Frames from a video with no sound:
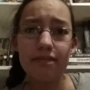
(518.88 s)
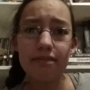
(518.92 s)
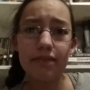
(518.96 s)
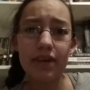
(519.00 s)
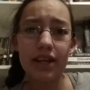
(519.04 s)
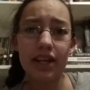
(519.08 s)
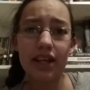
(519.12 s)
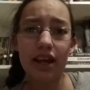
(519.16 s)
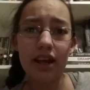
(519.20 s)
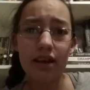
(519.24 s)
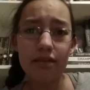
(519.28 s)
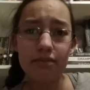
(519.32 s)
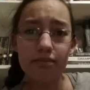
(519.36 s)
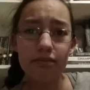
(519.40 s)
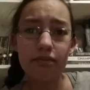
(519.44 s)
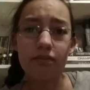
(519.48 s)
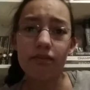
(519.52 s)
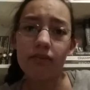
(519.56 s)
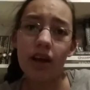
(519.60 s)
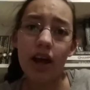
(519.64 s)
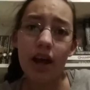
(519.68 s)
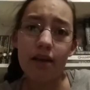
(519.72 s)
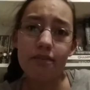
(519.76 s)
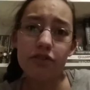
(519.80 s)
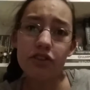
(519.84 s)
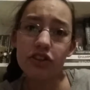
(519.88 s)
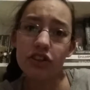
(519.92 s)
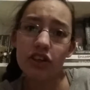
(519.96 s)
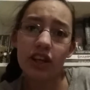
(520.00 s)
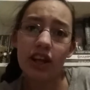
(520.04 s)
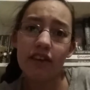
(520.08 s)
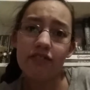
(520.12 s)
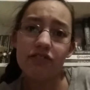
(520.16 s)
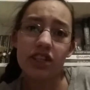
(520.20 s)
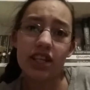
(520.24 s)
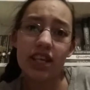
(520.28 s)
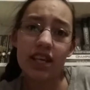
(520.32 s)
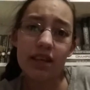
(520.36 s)
And I'm just gonna
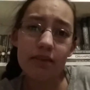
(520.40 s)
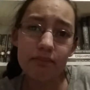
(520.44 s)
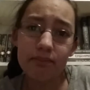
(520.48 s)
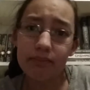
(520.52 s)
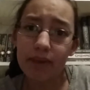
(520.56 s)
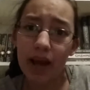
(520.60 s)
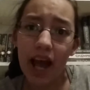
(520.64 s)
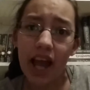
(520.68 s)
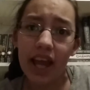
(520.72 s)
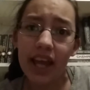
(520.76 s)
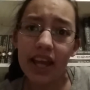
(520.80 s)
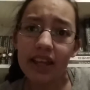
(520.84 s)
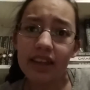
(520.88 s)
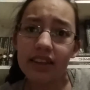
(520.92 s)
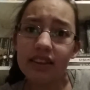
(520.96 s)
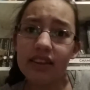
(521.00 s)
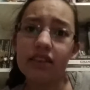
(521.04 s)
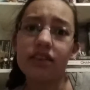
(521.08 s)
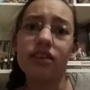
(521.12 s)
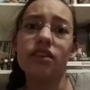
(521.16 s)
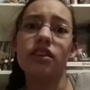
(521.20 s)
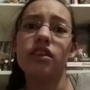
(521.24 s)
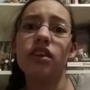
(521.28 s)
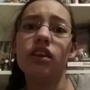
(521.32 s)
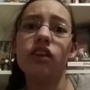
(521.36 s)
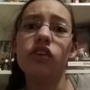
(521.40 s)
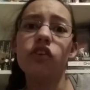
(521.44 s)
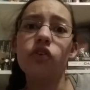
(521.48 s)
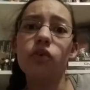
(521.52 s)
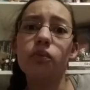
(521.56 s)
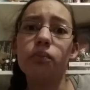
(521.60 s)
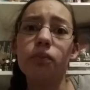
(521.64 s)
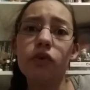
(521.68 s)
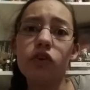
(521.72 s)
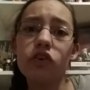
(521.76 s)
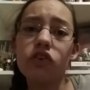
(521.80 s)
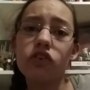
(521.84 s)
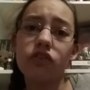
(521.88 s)
have to keep buying the new
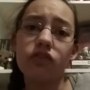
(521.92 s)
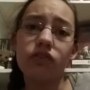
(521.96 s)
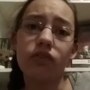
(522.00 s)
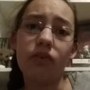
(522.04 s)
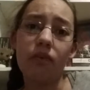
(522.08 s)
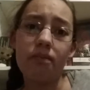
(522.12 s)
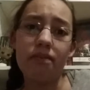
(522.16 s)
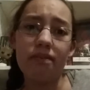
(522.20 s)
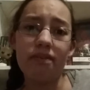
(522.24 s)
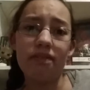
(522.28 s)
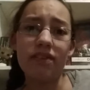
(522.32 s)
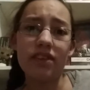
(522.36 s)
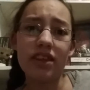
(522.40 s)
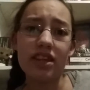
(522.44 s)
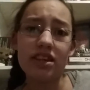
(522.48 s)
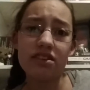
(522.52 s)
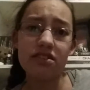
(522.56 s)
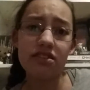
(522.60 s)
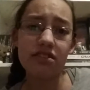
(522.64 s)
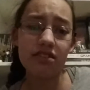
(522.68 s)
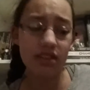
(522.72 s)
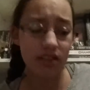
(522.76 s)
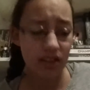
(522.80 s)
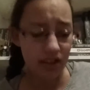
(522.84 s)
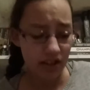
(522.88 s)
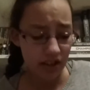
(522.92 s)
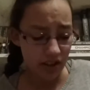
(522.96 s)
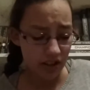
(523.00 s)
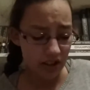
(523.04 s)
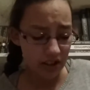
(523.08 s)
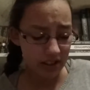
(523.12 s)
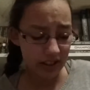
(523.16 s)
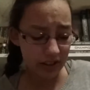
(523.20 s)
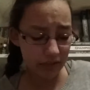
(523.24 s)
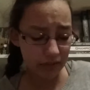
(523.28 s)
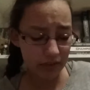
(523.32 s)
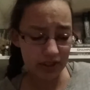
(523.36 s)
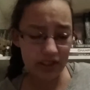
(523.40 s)
books from this,
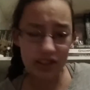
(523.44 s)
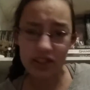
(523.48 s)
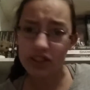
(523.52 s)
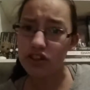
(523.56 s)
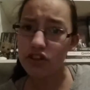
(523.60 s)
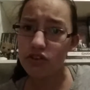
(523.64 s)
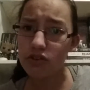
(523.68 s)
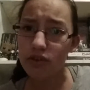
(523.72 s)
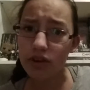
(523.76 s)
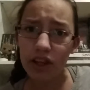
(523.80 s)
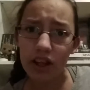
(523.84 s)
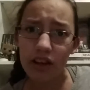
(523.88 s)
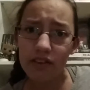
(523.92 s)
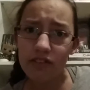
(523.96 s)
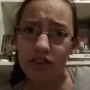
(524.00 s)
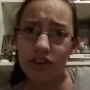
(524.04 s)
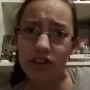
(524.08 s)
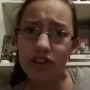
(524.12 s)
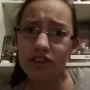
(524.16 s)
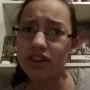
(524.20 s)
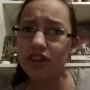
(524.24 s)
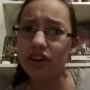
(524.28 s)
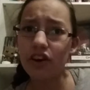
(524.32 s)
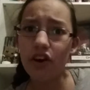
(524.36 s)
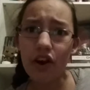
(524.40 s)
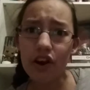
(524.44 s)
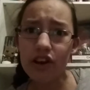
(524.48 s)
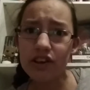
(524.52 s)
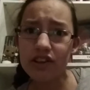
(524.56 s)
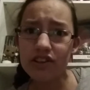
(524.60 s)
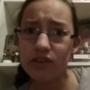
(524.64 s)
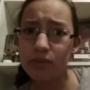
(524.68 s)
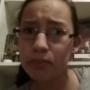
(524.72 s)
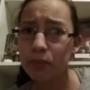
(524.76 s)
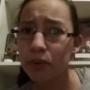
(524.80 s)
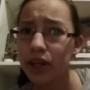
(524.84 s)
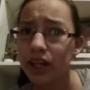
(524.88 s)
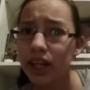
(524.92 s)
like with the new covers that aren't
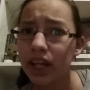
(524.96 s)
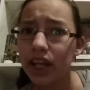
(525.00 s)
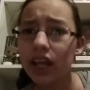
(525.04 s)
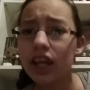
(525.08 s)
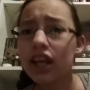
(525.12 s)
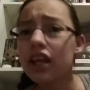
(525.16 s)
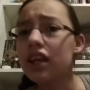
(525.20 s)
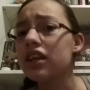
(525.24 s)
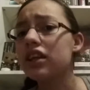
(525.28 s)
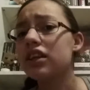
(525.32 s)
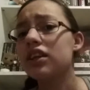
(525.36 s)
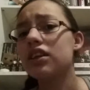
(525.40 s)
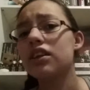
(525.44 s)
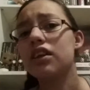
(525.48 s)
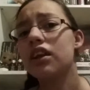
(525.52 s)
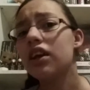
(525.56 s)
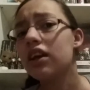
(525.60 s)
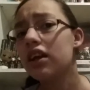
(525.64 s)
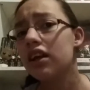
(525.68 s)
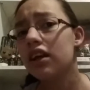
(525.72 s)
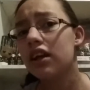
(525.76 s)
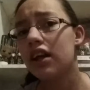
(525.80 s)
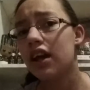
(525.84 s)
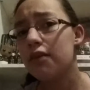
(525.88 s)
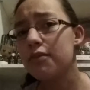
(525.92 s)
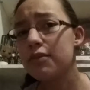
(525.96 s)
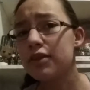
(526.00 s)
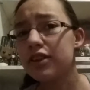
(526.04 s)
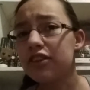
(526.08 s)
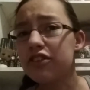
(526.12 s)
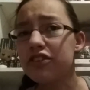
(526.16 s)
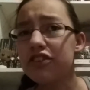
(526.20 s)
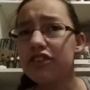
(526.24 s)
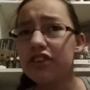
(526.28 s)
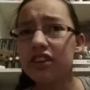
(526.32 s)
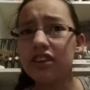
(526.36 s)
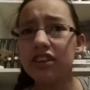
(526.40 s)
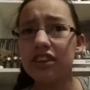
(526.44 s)
as pretty. And I mean,
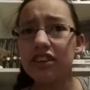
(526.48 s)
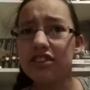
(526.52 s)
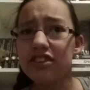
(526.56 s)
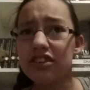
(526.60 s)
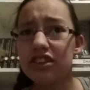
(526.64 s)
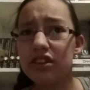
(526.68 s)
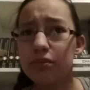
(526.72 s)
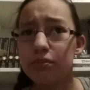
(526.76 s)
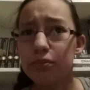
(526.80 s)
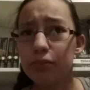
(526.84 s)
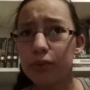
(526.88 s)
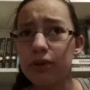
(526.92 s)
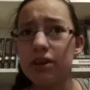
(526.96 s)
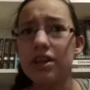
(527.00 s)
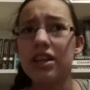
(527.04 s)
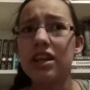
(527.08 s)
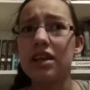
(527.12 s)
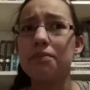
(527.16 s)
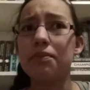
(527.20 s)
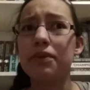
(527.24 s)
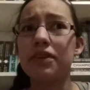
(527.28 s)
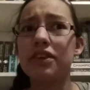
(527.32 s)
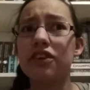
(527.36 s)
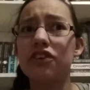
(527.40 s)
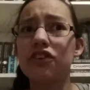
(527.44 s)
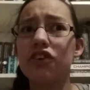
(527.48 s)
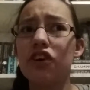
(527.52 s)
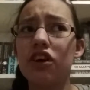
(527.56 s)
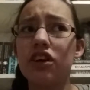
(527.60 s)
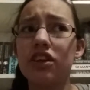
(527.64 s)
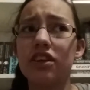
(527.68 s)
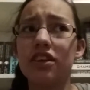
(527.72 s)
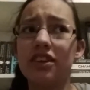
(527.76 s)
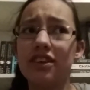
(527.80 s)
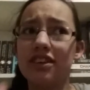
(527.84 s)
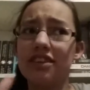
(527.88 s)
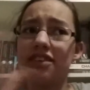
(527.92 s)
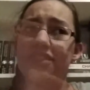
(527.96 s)
they're still pretty, but they're
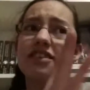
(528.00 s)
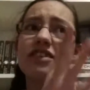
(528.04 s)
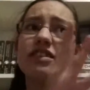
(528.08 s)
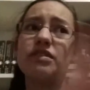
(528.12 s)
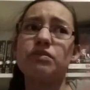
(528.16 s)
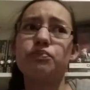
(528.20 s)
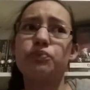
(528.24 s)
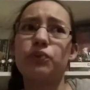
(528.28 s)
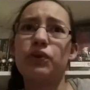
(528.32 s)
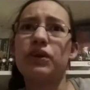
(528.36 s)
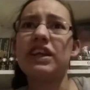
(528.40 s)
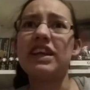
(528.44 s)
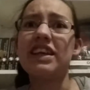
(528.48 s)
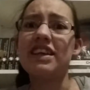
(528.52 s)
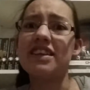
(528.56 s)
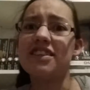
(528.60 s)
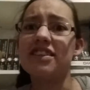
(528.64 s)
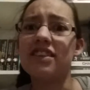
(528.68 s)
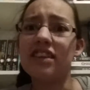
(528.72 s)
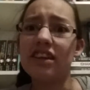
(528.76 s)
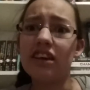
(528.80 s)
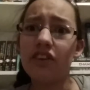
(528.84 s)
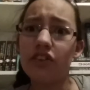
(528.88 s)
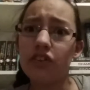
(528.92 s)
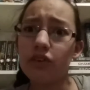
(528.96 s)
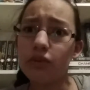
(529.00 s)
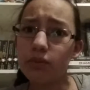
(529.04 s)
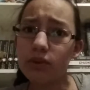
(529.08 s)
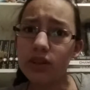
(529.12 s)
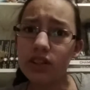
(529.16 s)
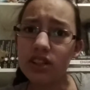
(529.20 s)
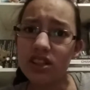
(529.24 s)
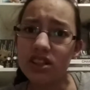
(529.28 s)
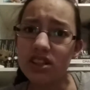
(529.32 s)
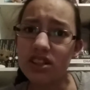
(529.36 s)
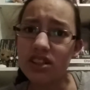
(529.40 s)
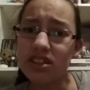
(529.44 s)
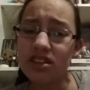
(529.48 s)
not as pretty as the other
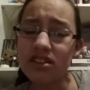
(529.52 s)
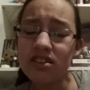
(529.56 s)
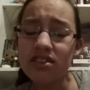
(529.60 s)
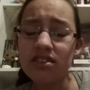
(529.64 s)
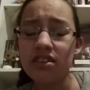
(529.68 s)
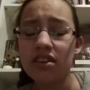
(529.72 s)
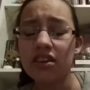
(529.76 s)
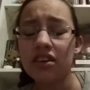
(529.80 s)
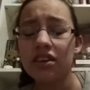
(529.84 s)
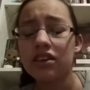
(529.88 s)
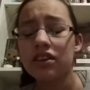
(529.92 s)
ones.